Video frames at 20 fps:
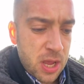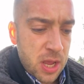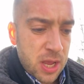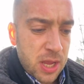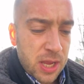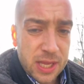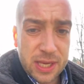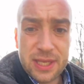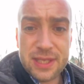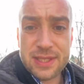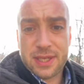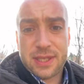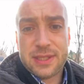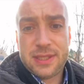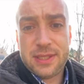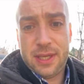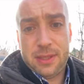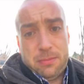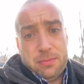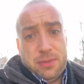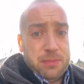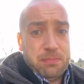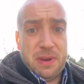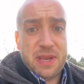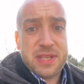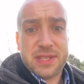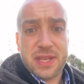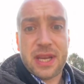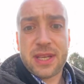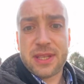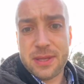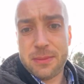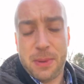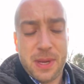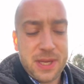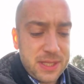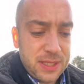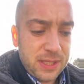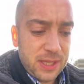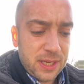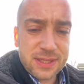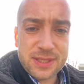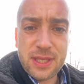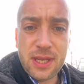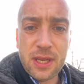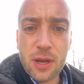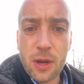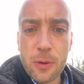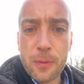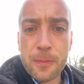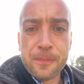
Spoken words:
it is a casino. It's basically a casino,